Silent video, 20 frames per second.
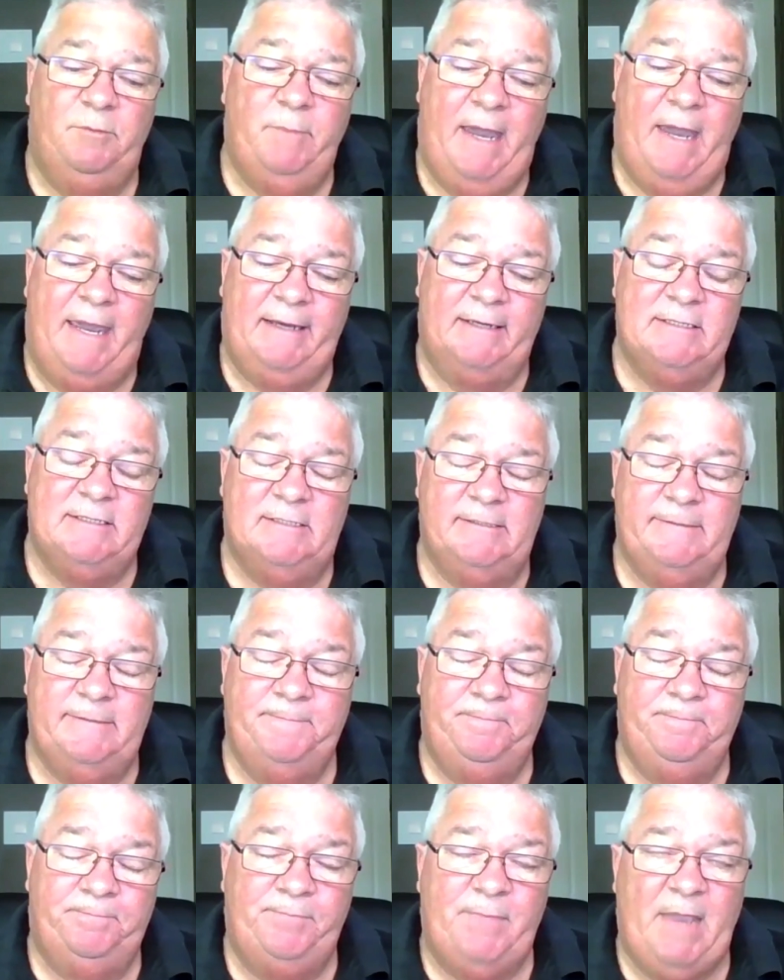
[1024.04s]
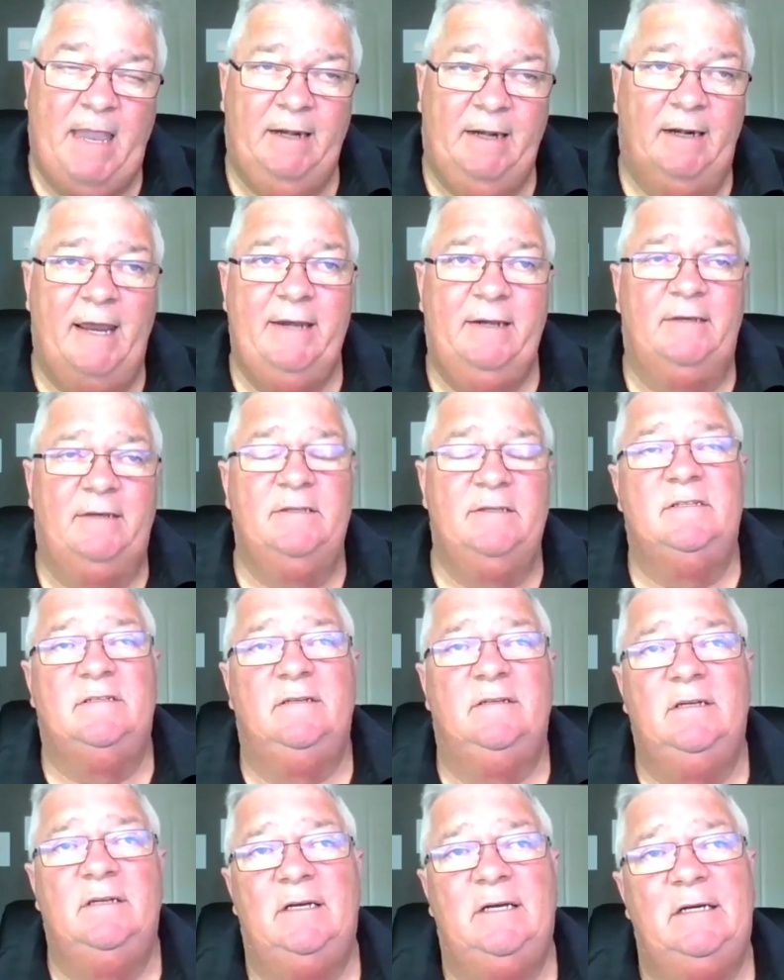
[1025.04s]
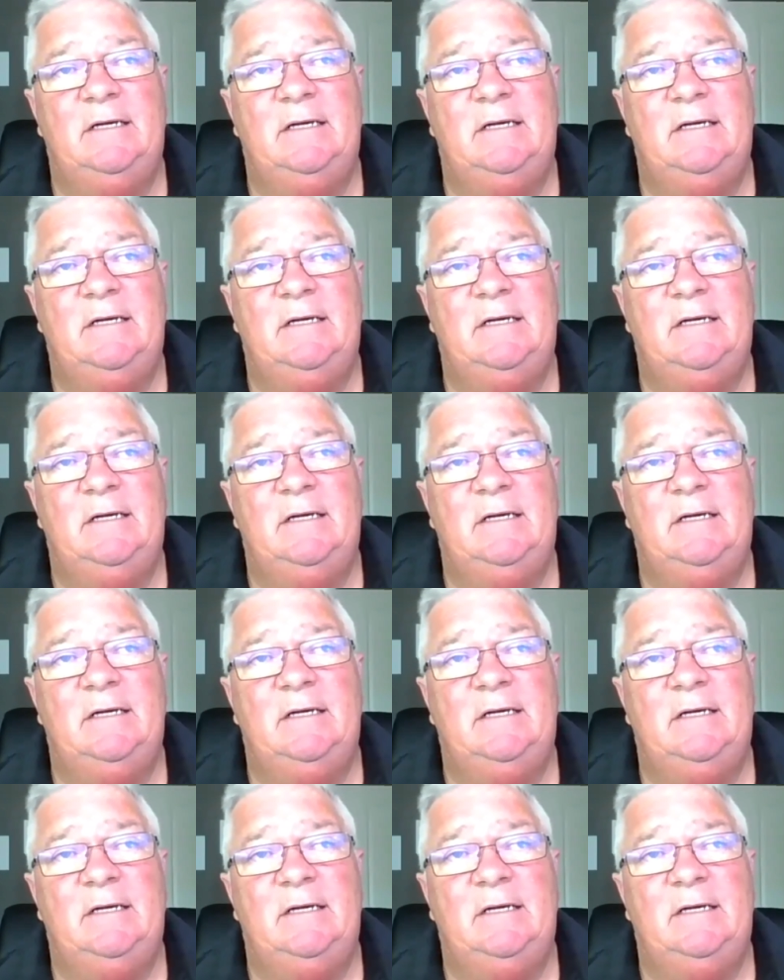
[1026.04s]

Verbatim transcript: with banks and lenders.